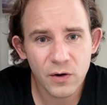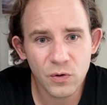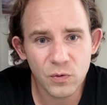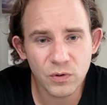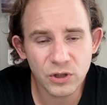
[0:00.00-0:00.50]

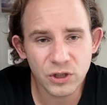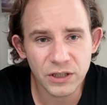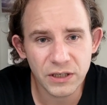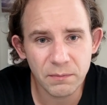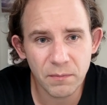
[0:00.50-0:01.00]
who
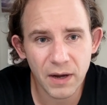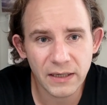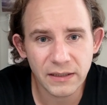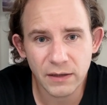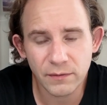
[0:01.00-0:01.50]
she
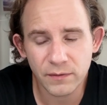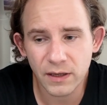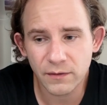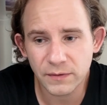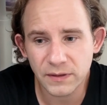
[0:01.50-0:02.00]
might have
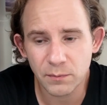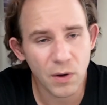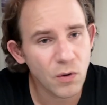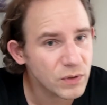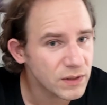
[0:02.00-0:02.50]
loved the
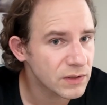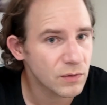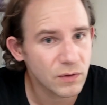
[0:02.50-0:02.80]
most,